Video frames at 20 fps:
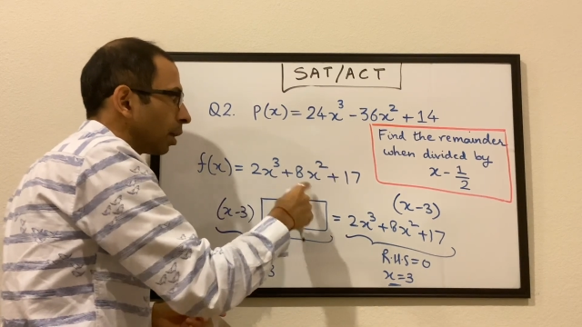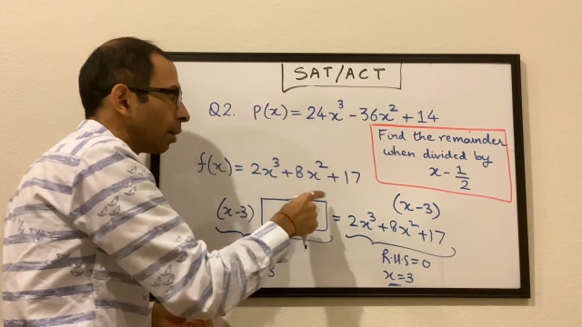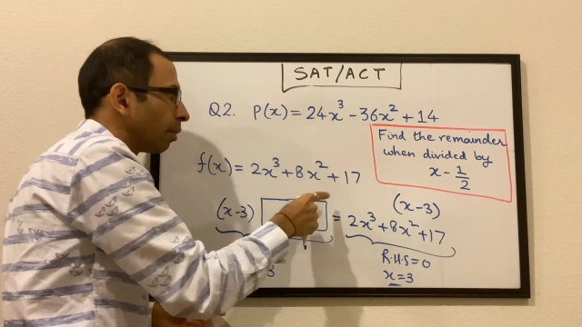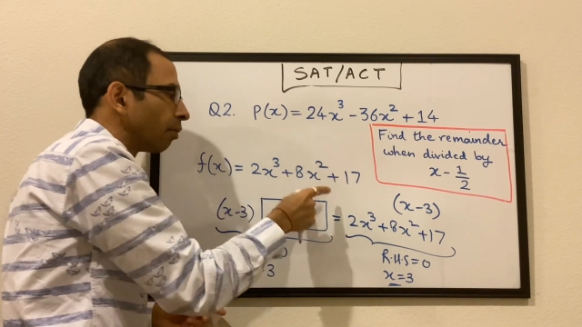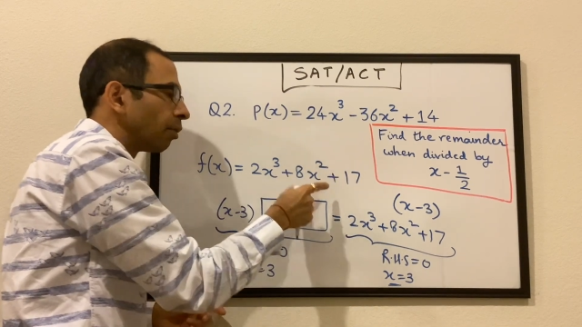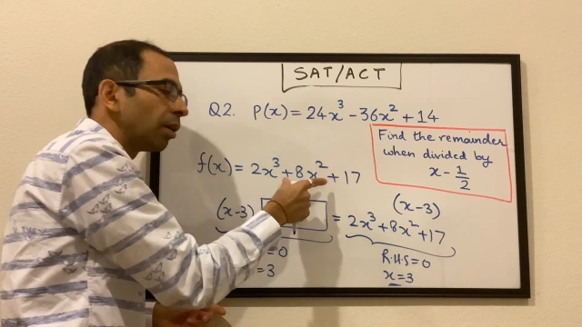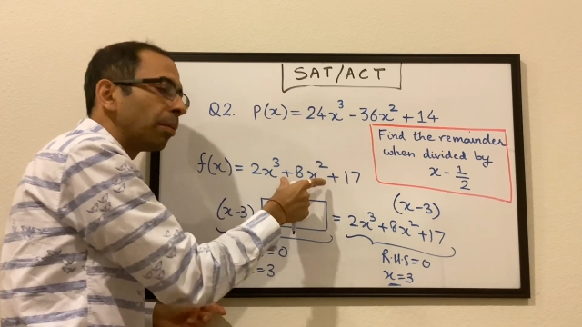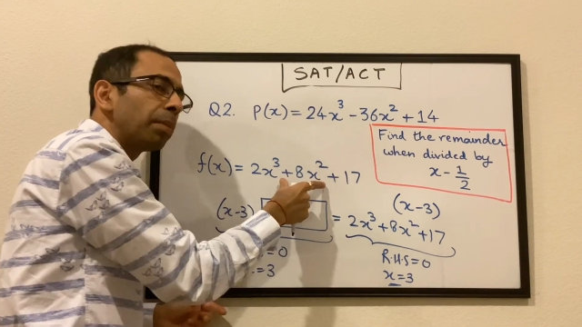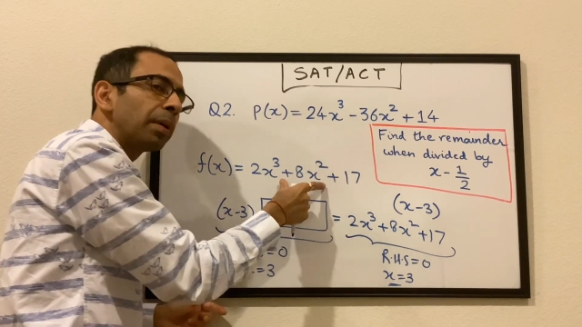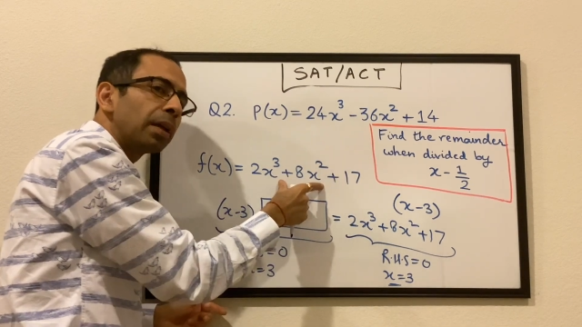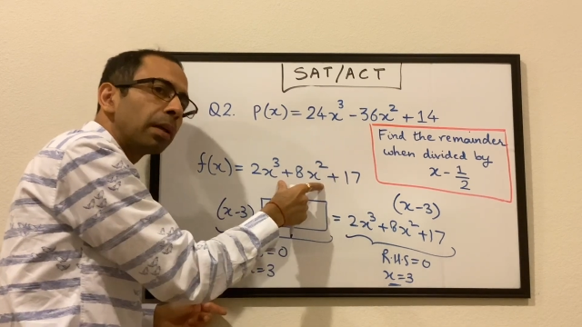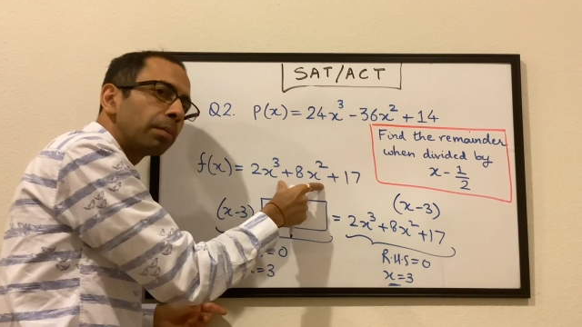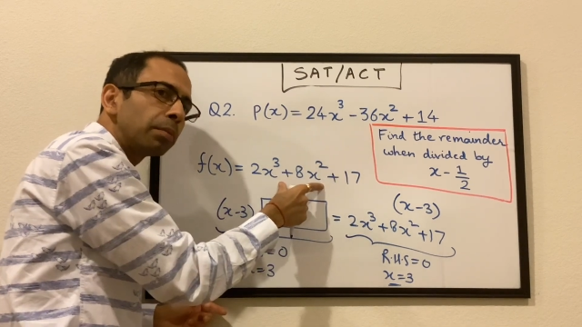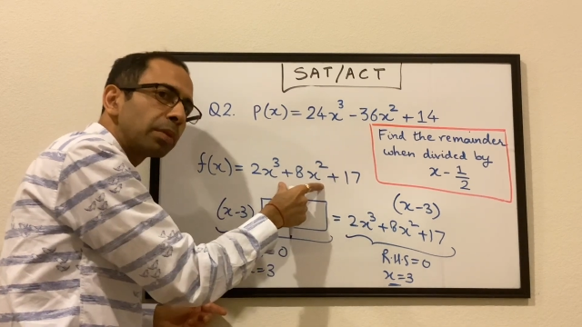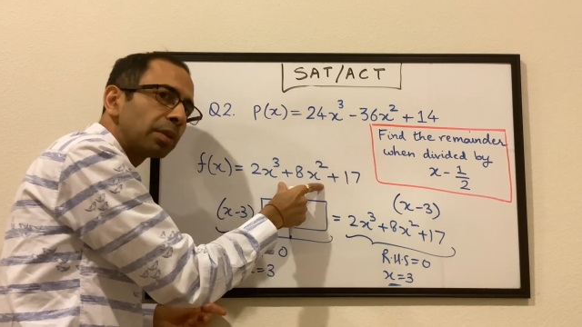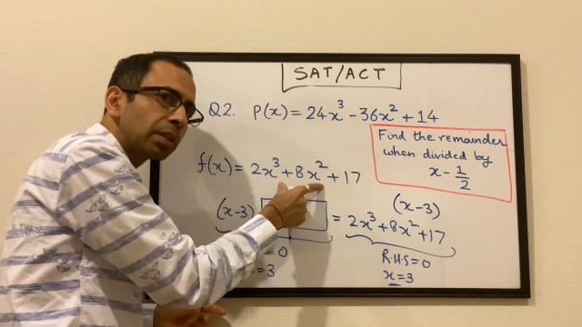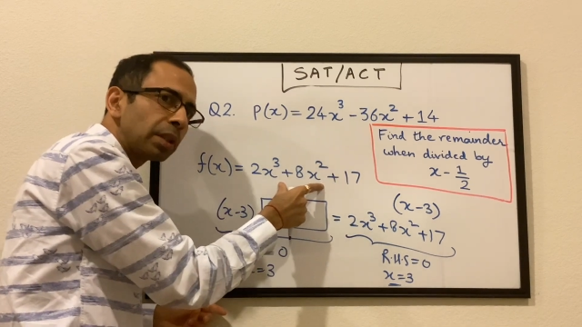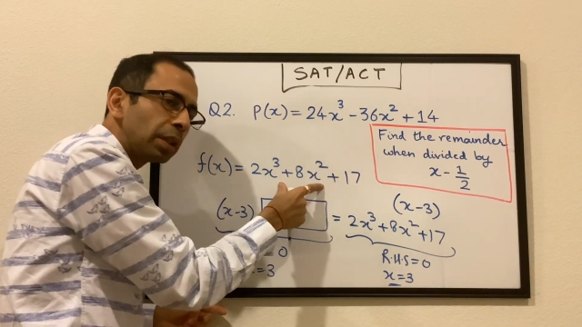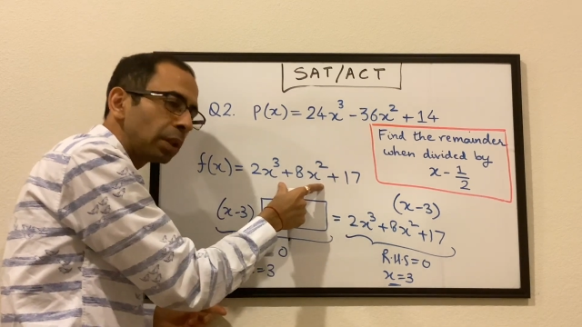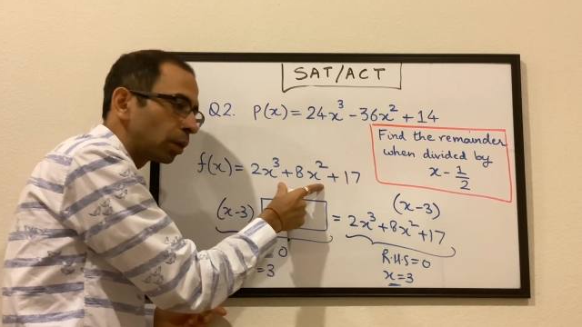will become
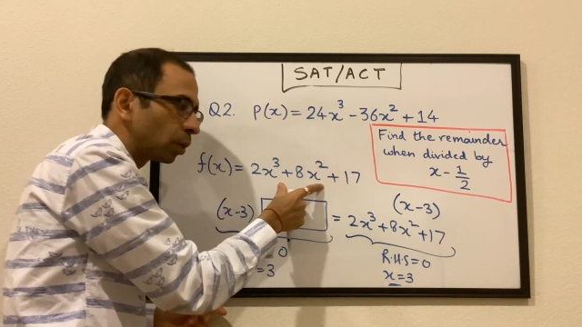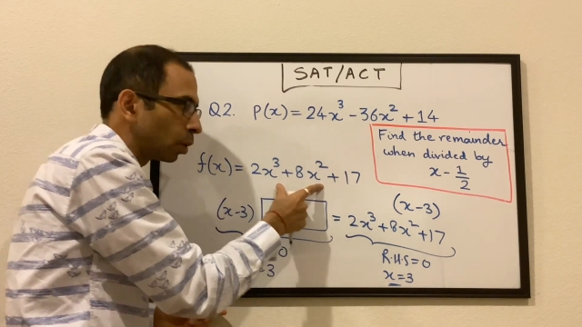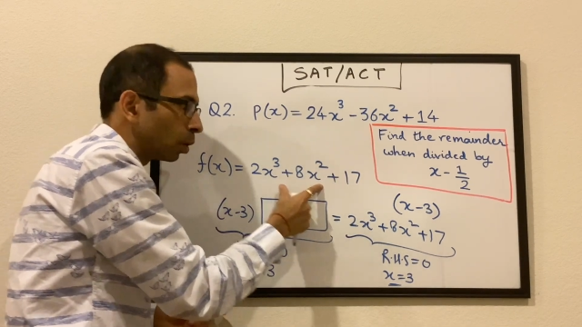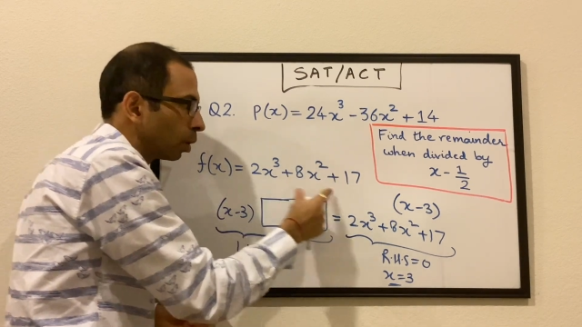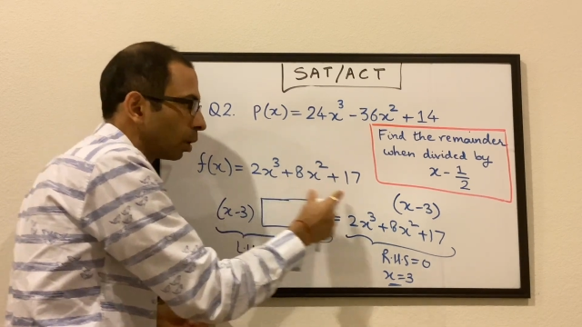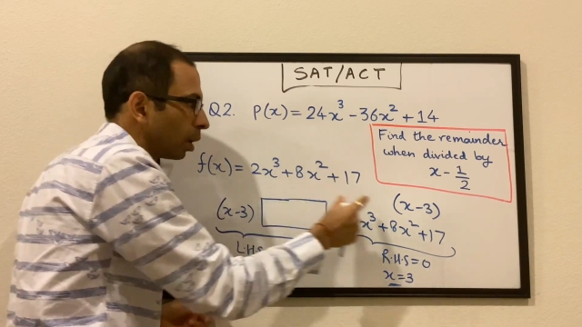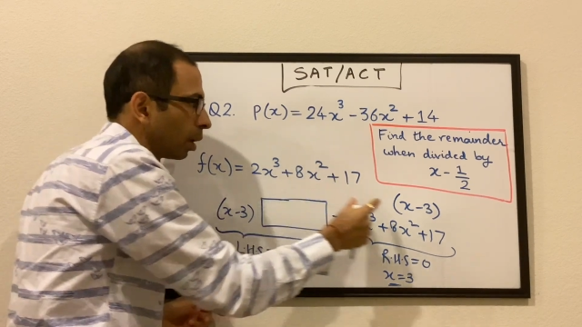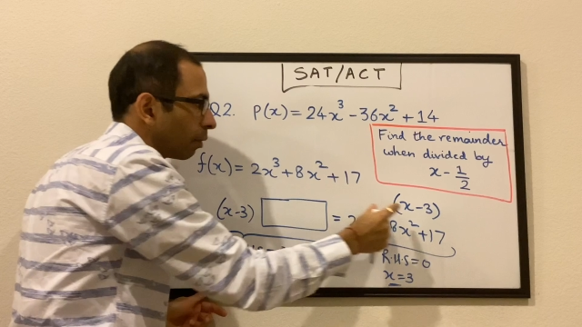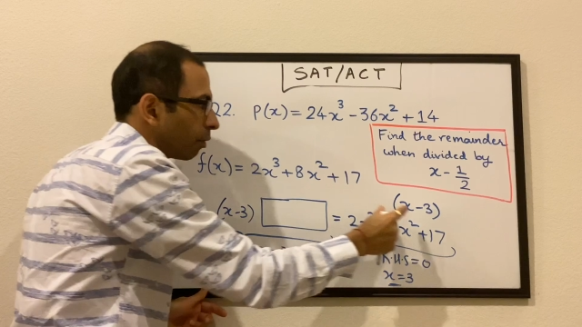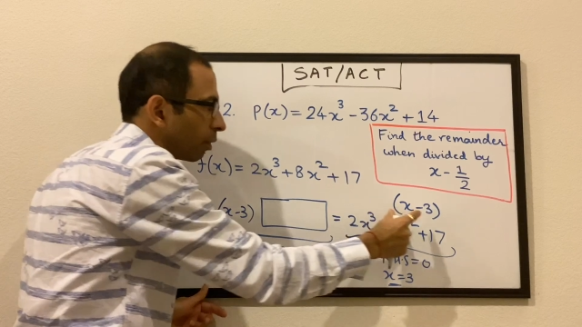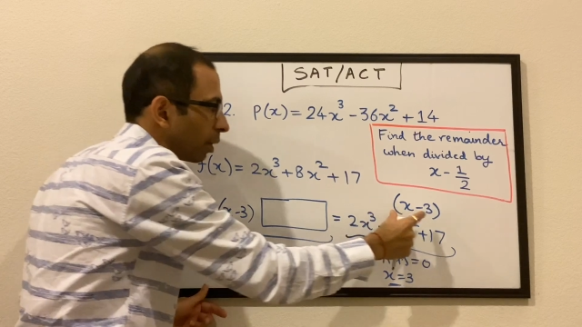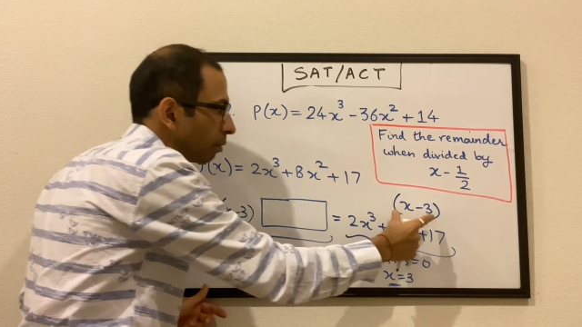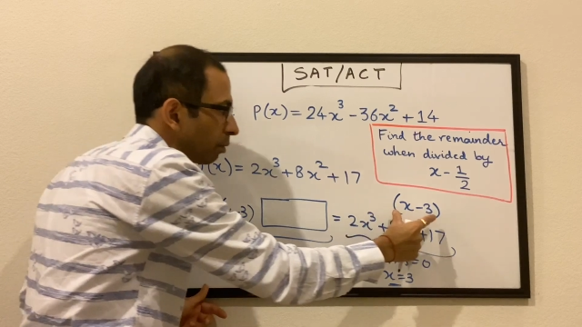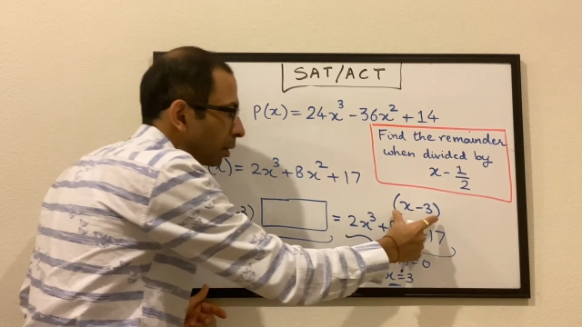0 when